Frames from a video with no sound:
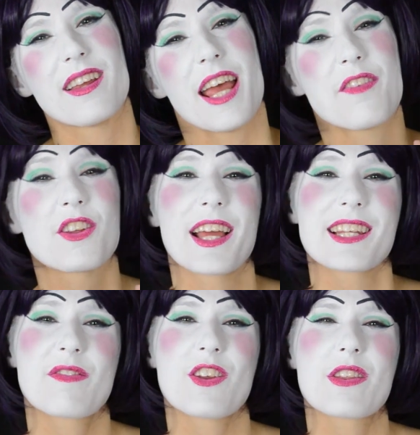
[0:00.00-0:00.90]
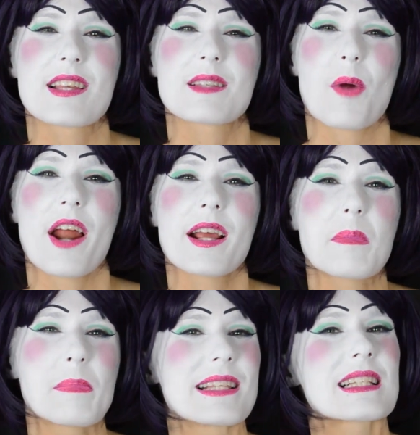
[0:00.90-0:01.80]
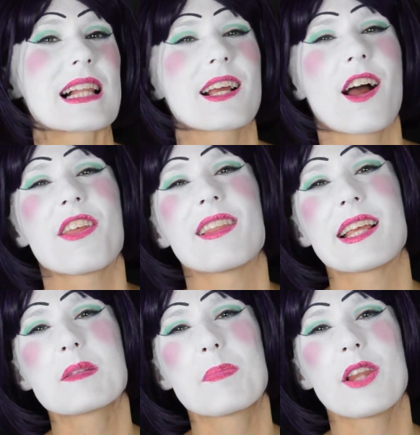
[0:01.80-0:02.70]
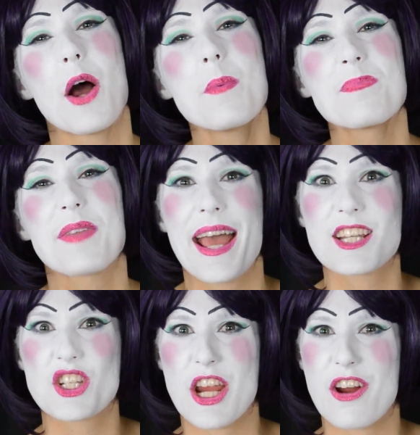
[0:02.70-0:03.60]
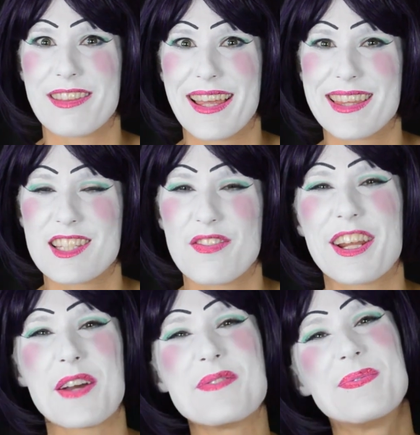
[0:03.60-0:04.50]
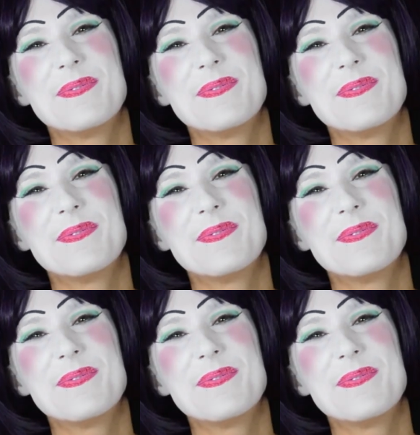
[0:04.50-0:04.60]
If you'd like to view this product, please click on the links below and share and like this video.